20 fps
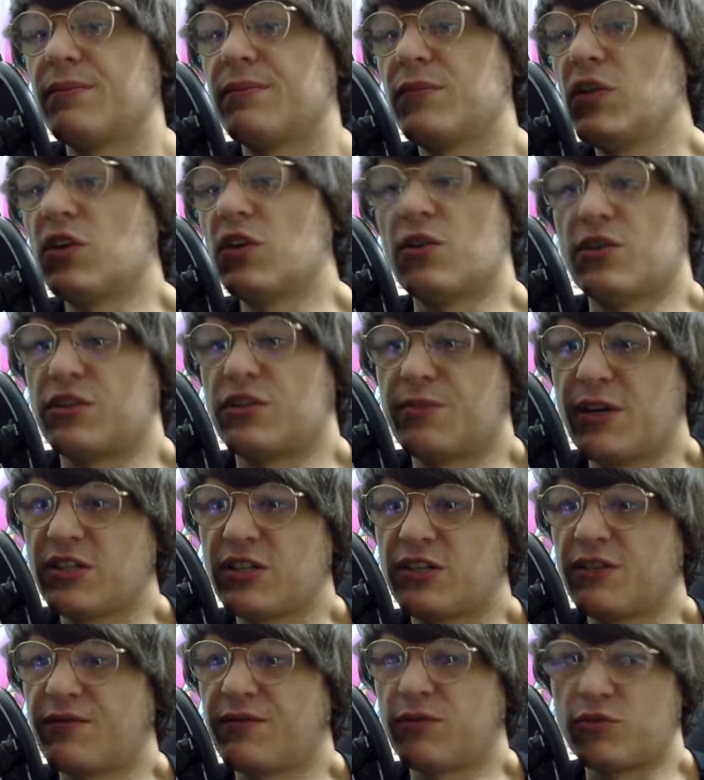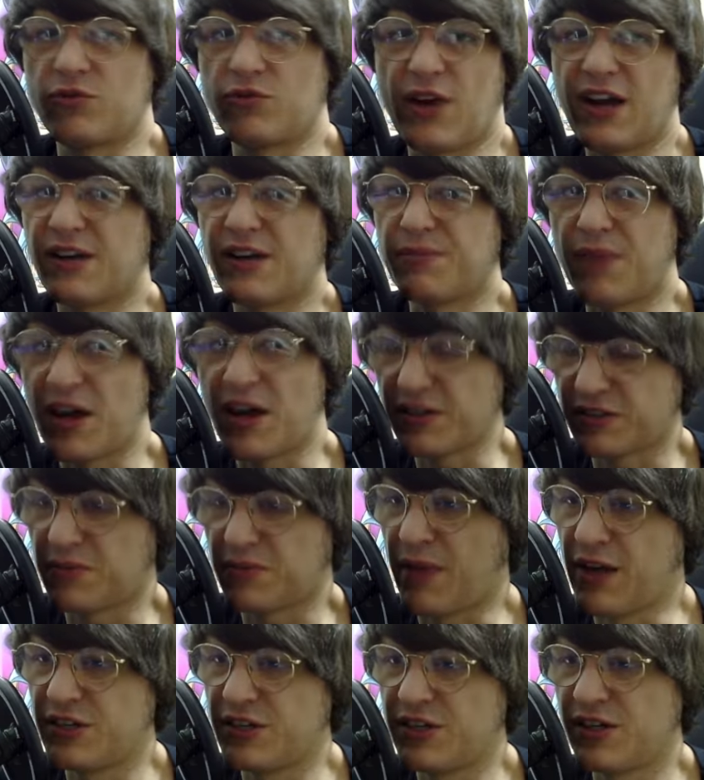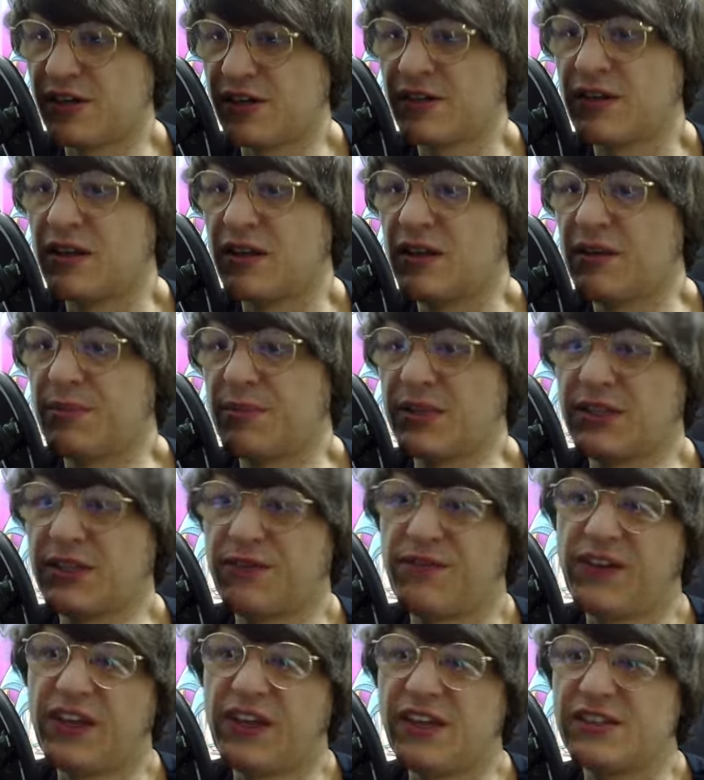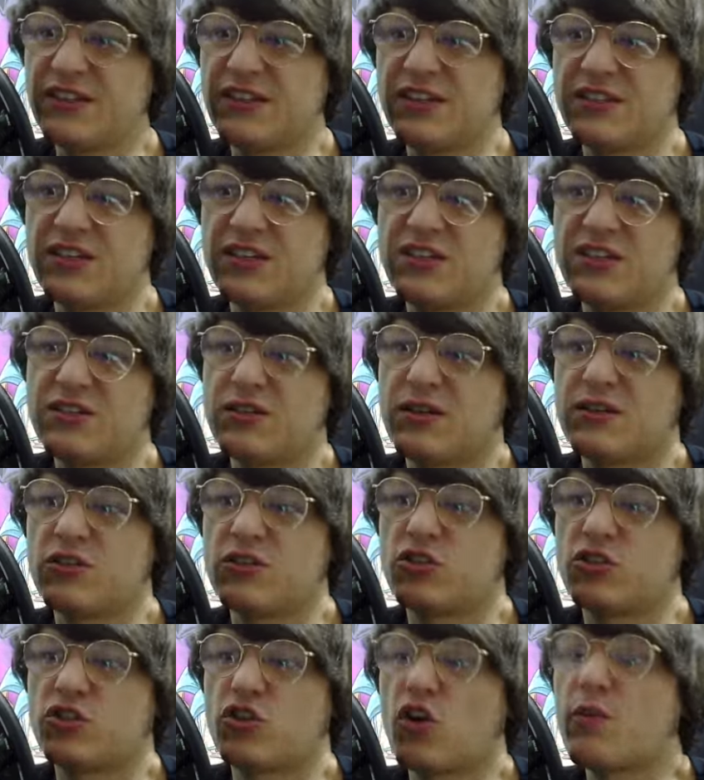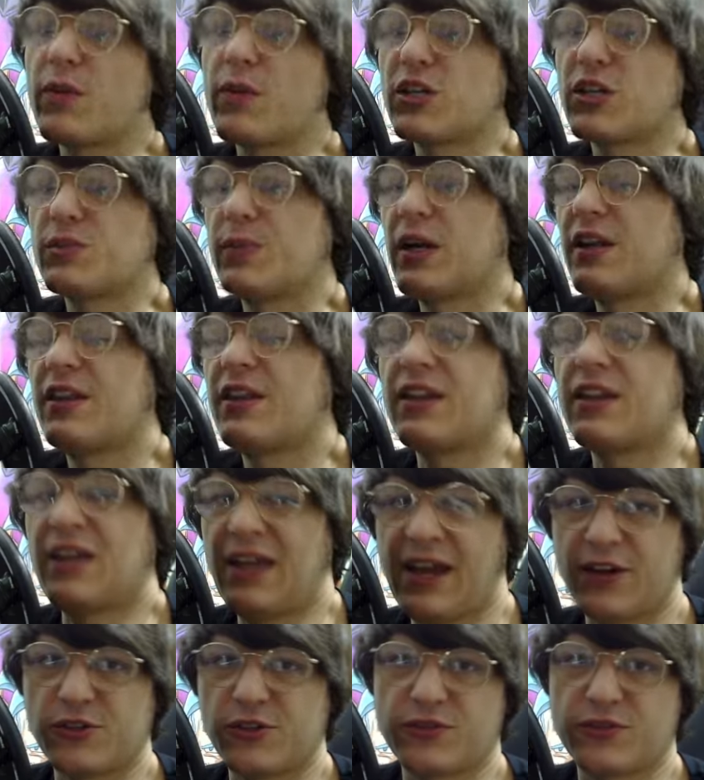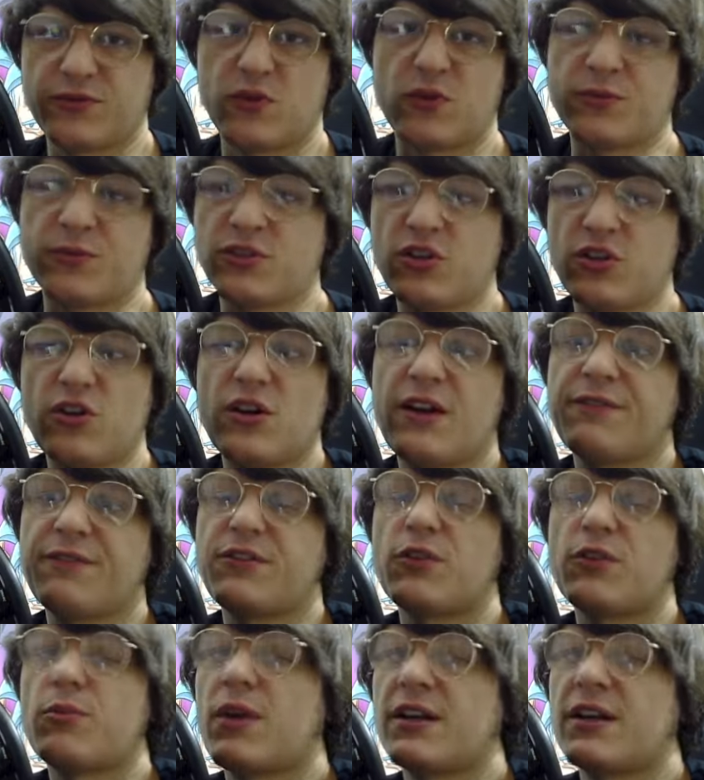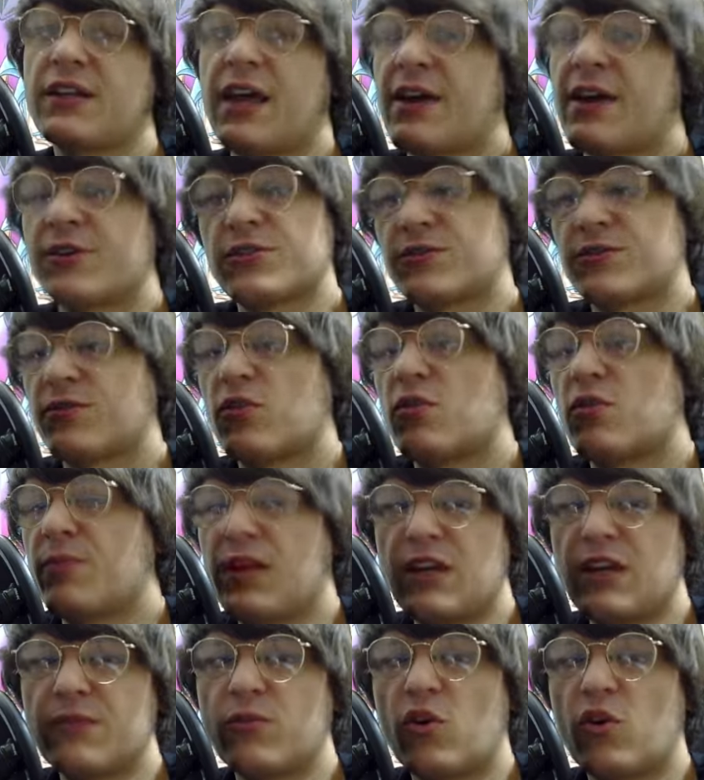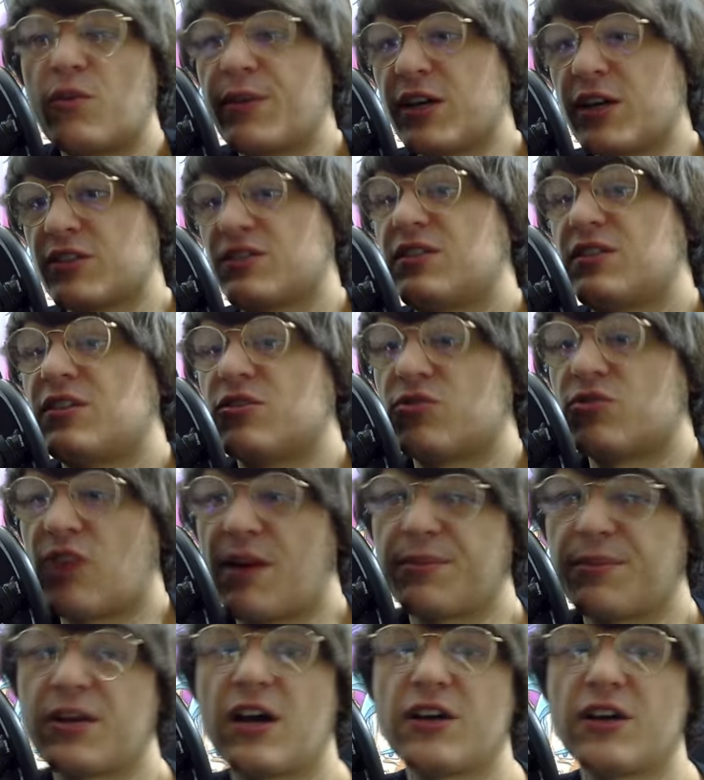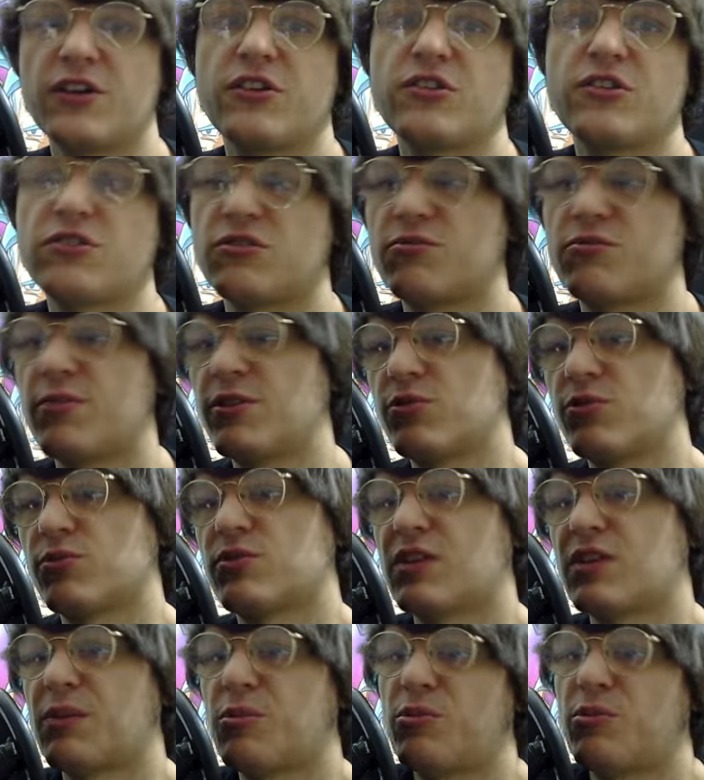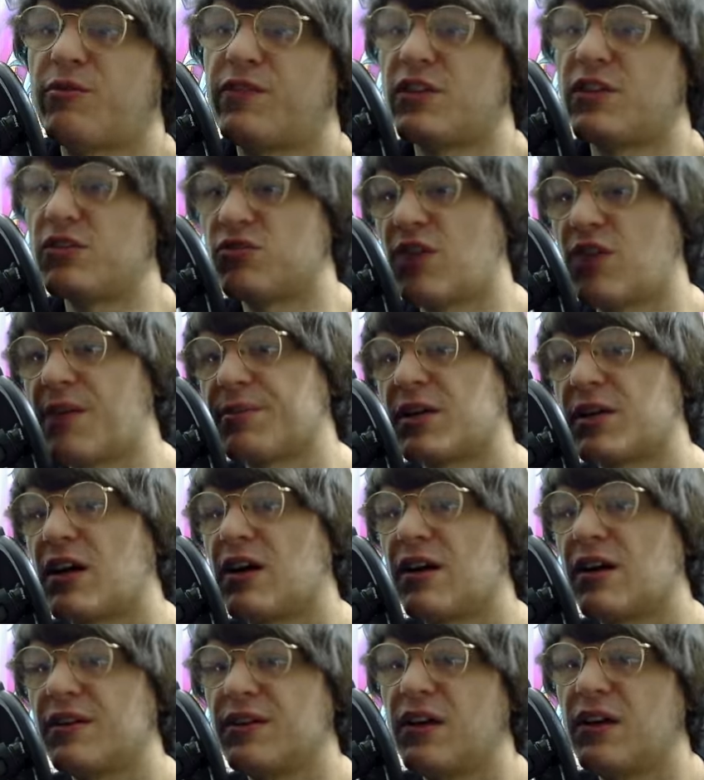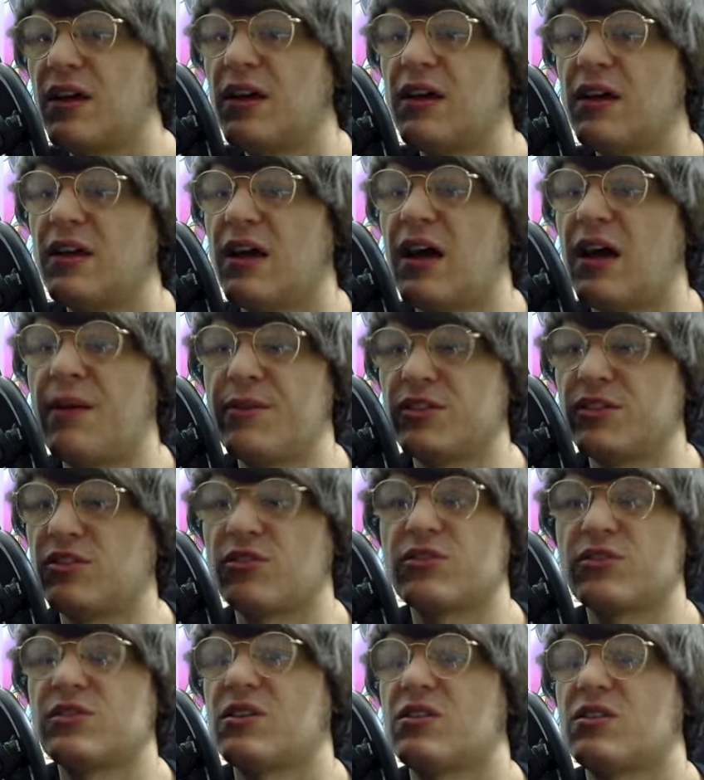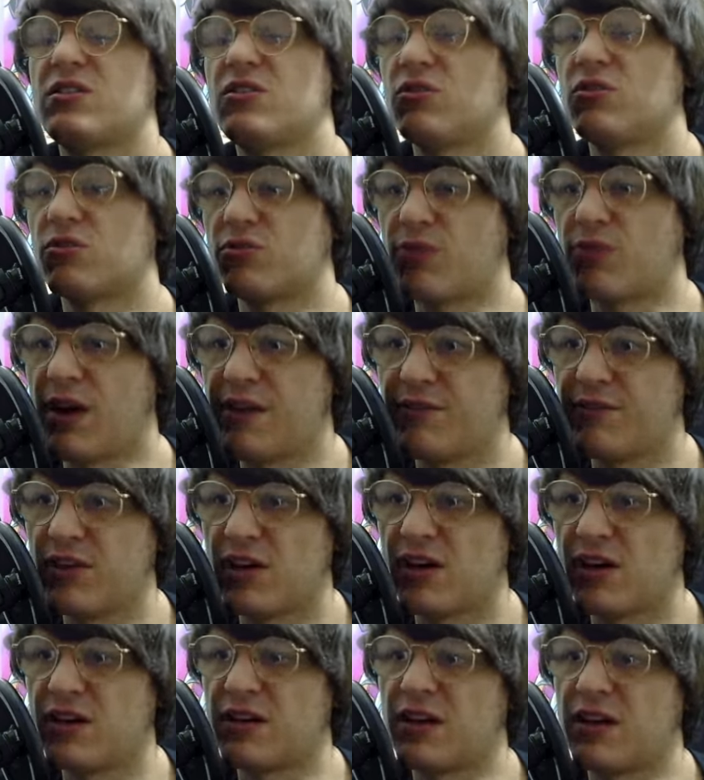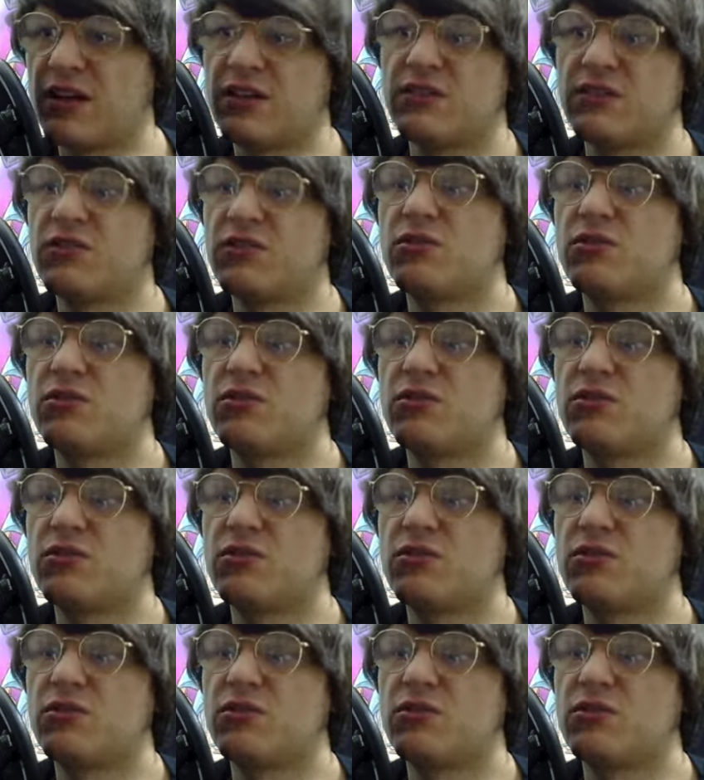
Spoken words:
you know, especially for Dragon Master Magia. But the thing is, this is so much better than Chaos Form. So you don't have to run Chaos Form anymore because of this trap card. You can just ritual summon with this trap card, as long as it's in your graveyard and